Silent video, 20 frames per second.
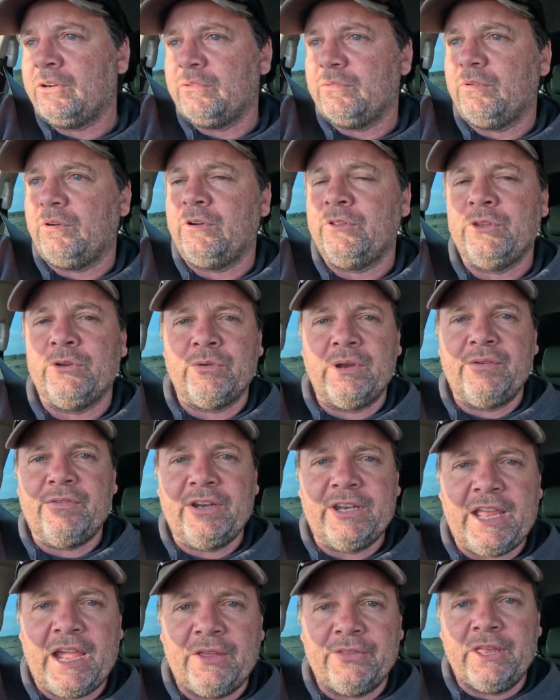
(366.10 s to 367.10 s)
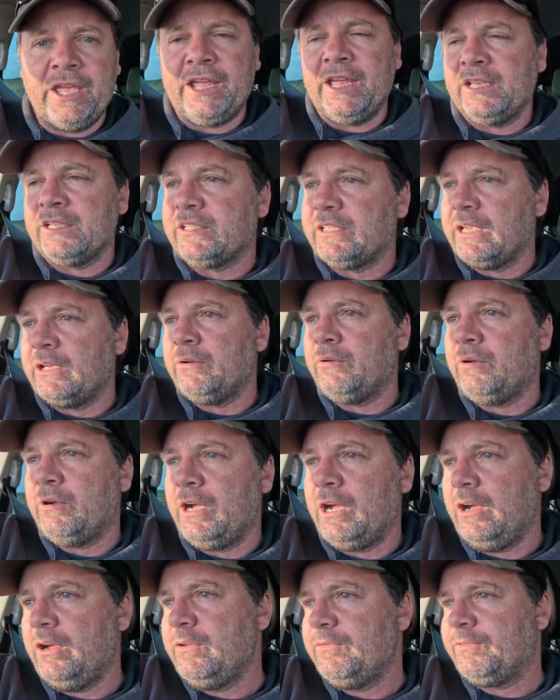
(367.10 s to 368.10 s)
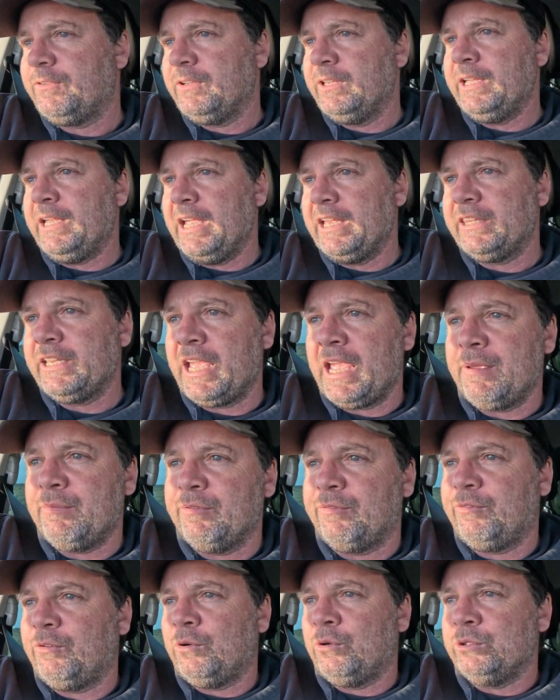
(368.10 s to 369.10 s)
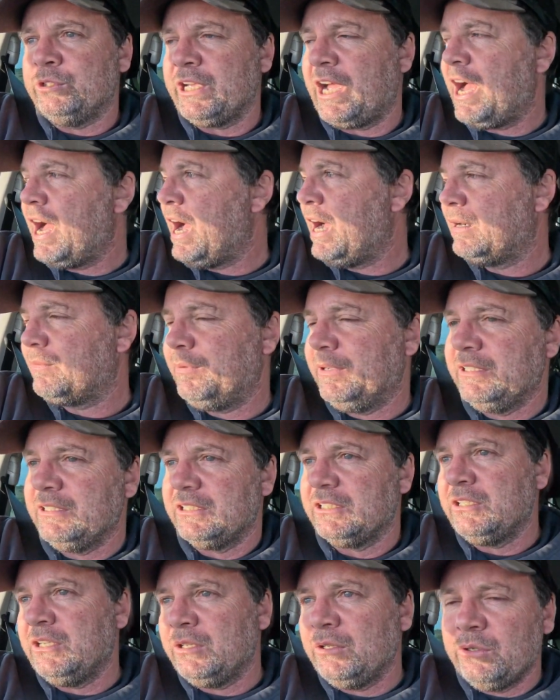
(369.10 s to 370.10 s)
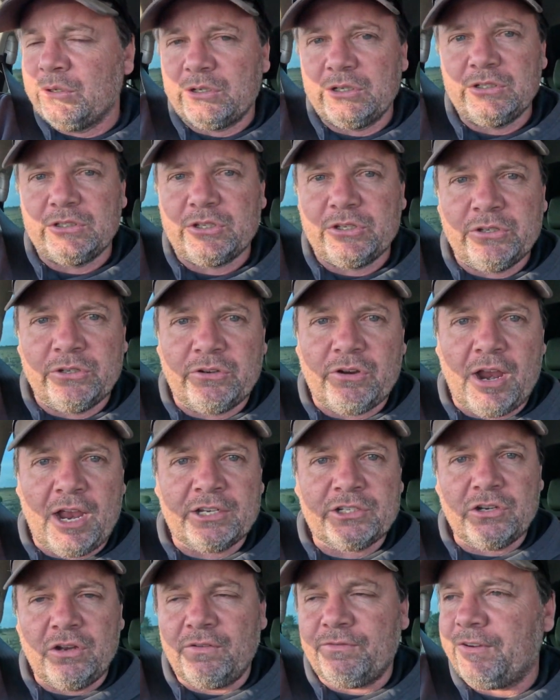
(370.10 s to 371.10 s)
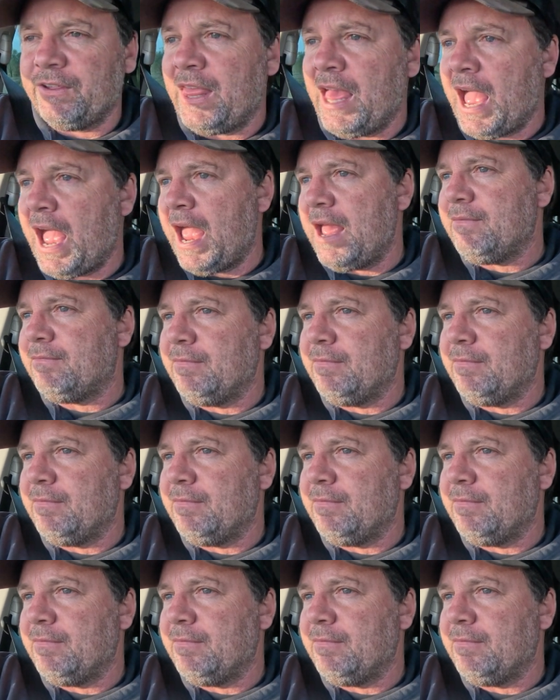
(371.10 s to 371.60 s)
on the river down there, so I'll hopefully get there before dark, but it's not looking to crash off for that.